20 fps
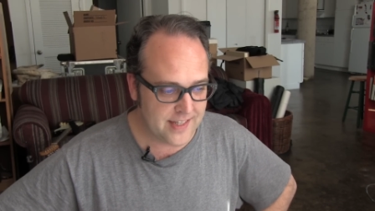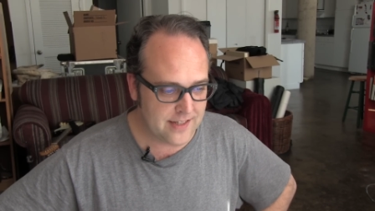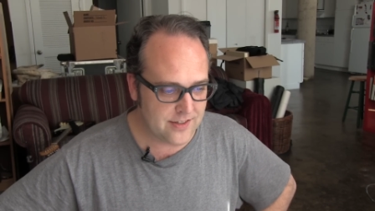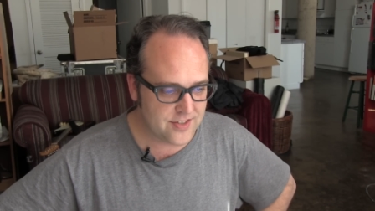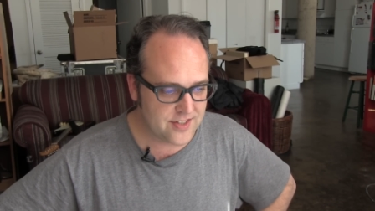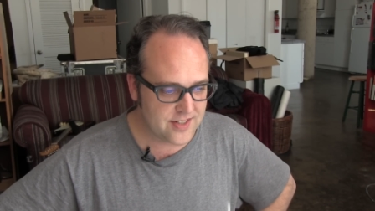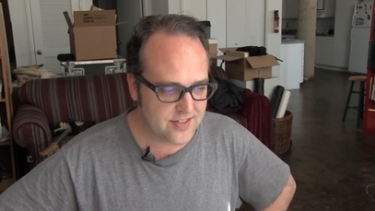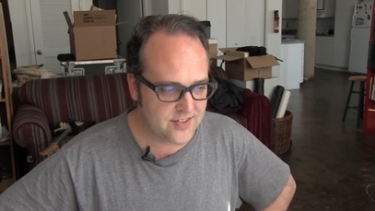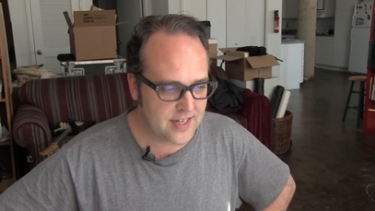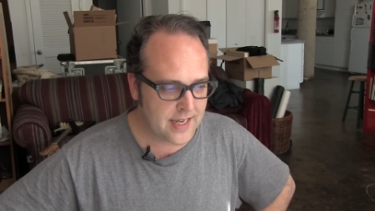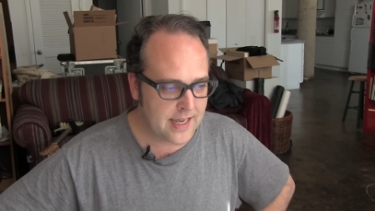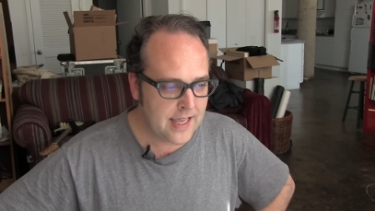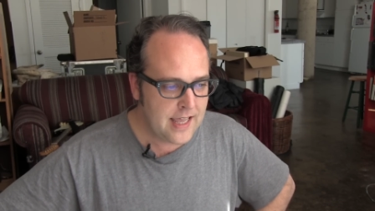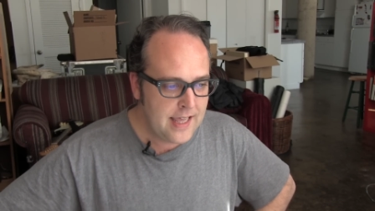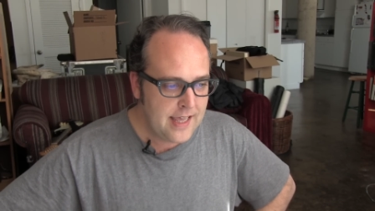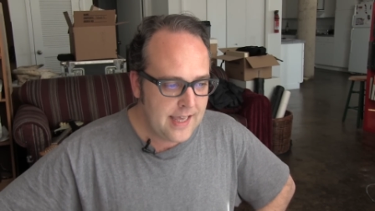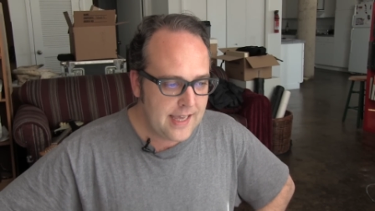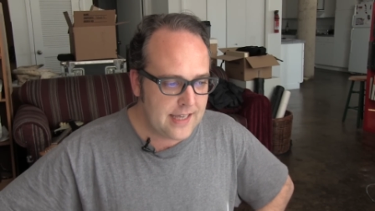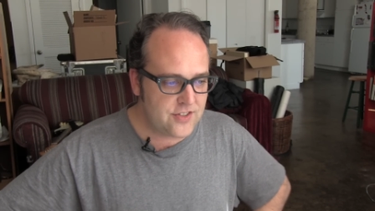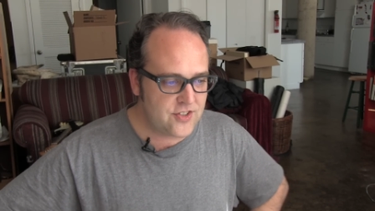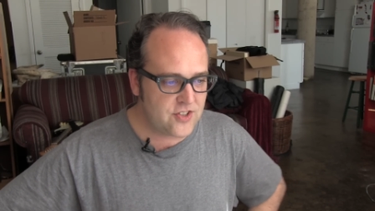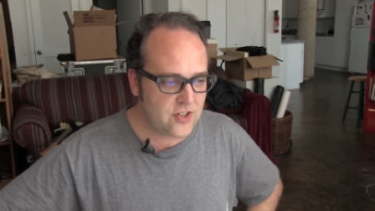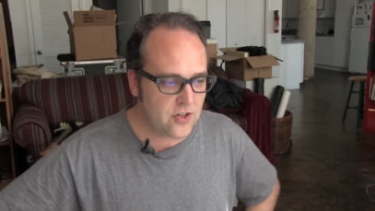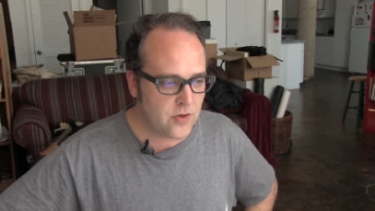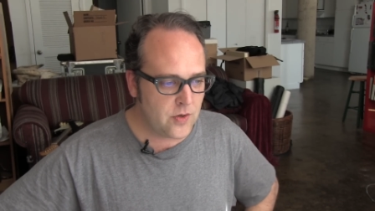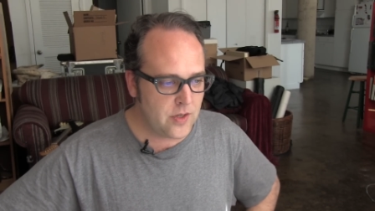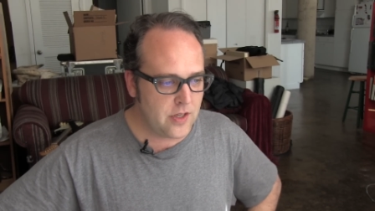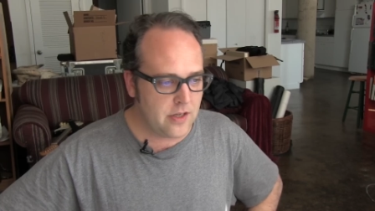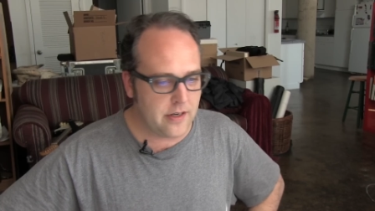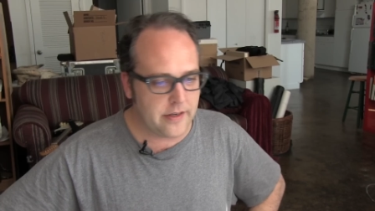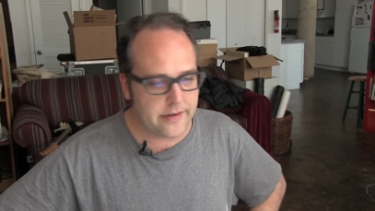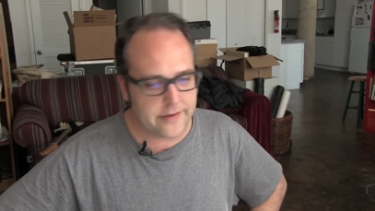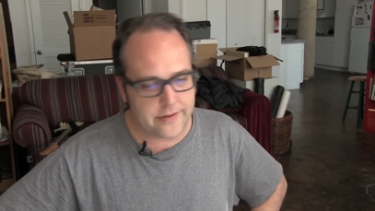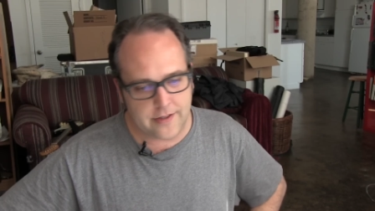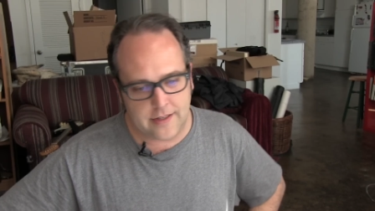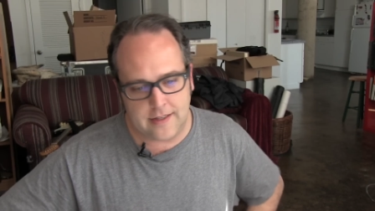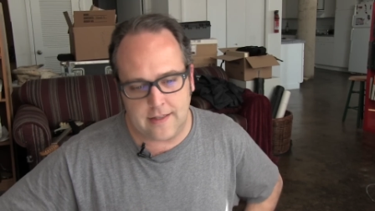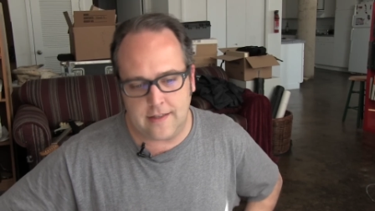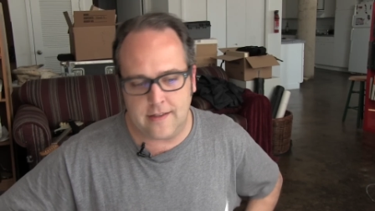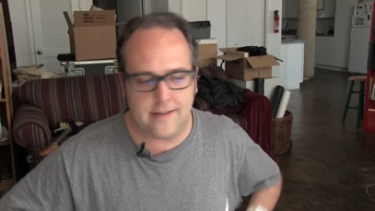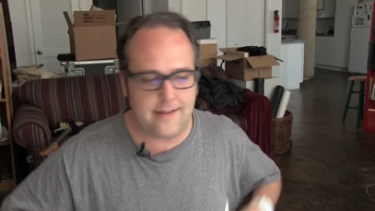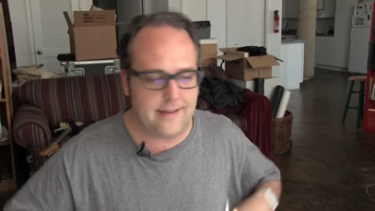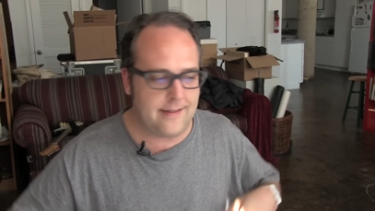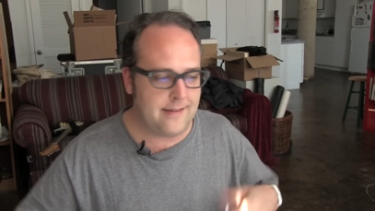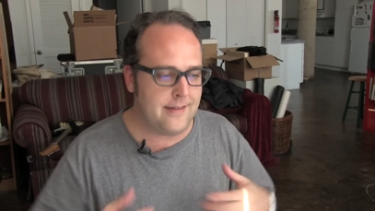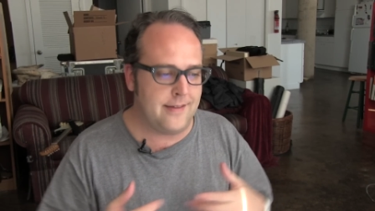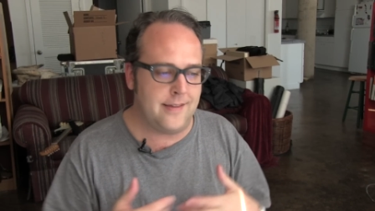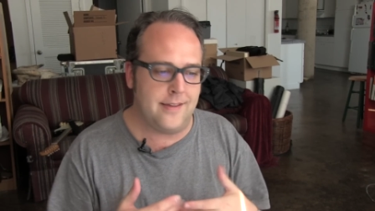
needless to say. And so, you know. It,